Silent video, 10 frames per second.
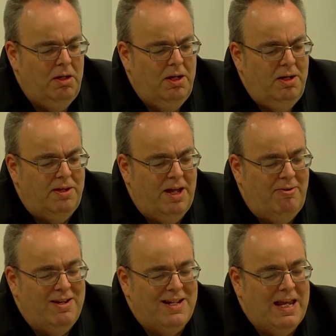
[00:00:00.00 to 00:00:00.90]
there
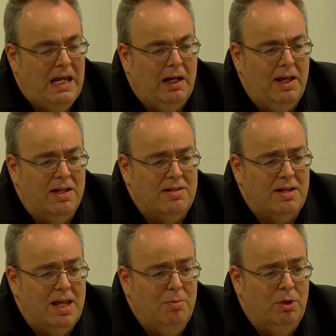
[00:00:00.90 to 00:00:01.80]
is a clear
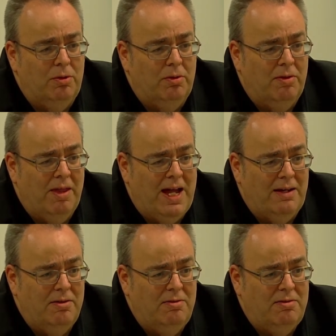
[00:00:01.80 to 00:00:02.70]
statement that
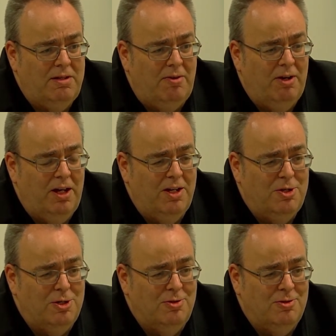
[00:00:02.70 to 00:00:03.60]

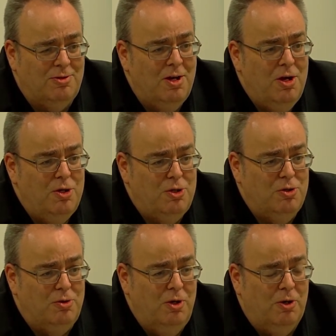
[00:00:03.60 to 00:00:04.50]
derogations should
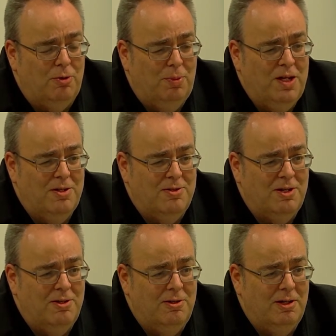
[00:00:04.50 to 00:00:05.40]
not be
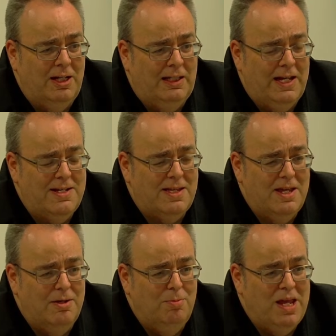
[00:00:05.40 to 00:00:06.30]
considered unless they
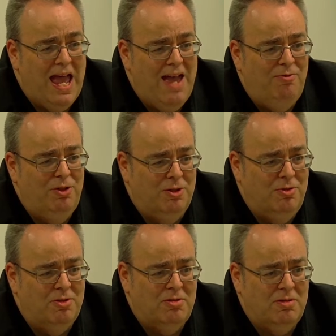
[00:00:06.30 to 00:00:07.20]
can be
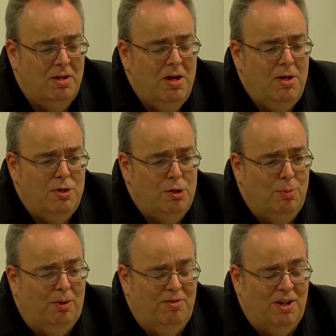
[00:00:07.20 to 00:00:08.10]
evidenced to
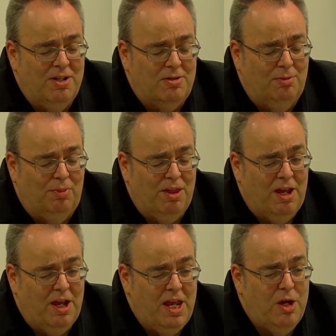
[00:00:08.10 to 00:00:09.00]
provide something
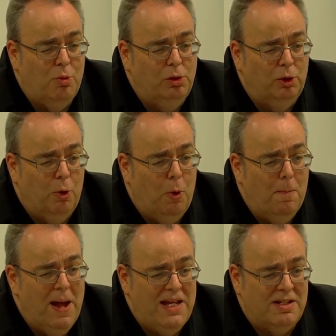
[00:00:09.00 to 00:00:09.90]
equal or
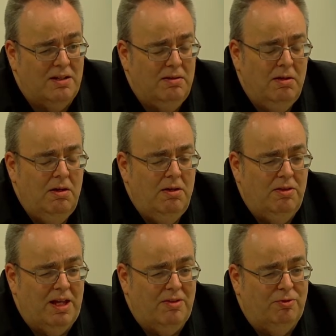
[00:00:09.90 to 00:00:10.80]
better
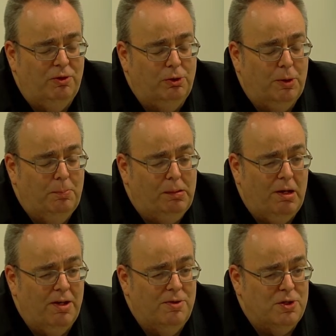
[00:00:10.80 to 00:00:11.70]
than full
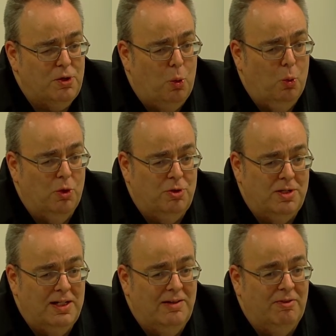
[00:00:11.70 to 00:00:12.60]
compliance would
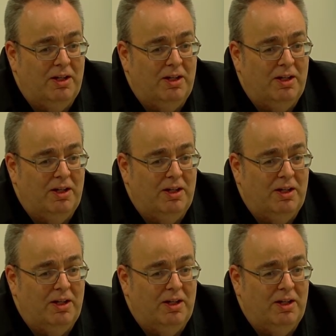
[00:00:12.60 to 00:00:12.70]
deliver.